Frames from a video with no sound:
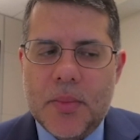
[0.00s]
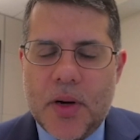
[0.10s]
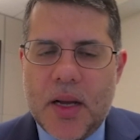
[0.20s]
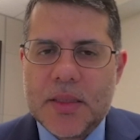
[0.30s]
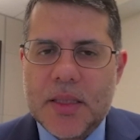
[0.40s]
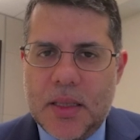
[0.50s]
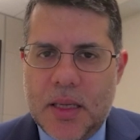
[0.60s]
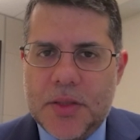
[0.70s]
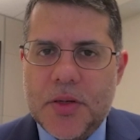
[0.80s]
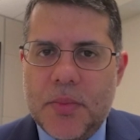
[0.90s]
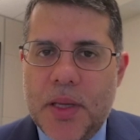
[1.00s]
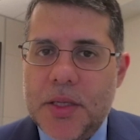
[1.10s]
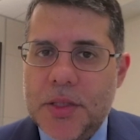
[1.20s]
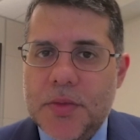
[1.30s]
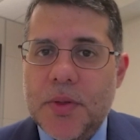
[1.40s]
prostate cancer in
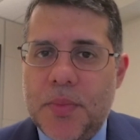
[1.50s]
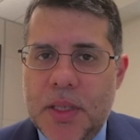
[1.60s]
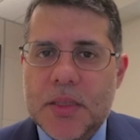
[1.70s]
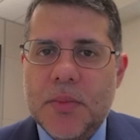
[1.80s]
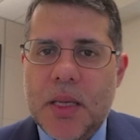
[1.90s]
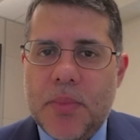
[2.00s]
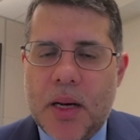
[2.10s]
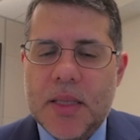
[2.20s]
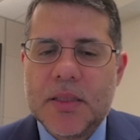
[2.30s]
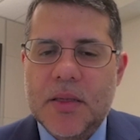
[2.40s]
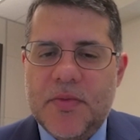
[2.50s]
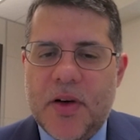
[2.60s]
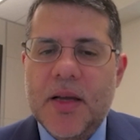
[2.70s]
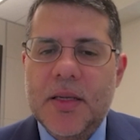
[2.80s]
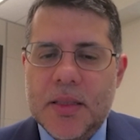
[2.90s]
patients with PSMA positive
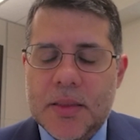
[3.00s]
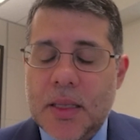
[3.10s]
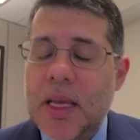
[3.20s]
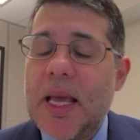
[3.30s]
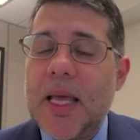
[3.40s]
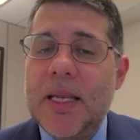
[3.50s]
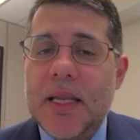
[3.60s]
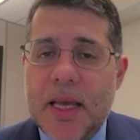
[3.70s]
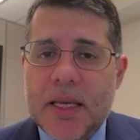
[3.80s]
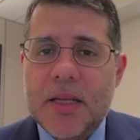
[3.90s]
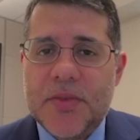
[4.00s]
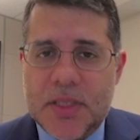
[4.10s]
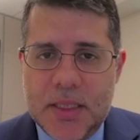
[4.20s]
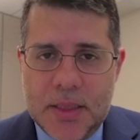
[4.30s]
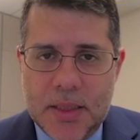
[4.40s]
findings and negative
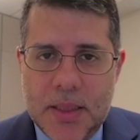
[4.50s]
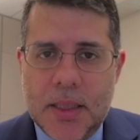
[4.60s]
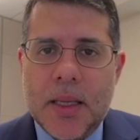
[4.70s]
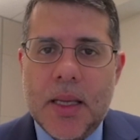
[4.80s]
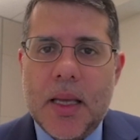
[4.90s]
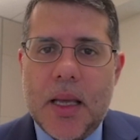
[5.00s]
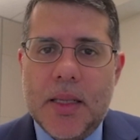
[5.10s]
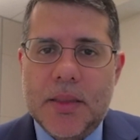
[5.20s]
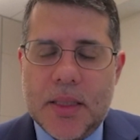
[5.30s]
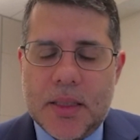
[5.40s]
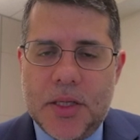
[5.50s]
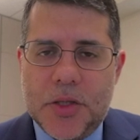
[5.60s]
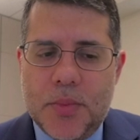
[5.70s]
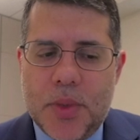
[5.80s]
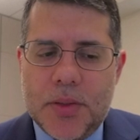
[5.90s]
CT and
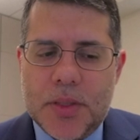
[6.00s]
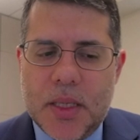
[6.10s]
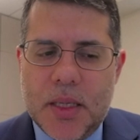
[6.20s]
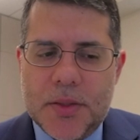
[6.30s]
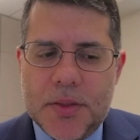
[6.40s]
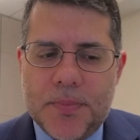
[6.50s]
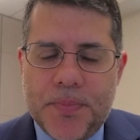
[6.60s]
technetium bone scans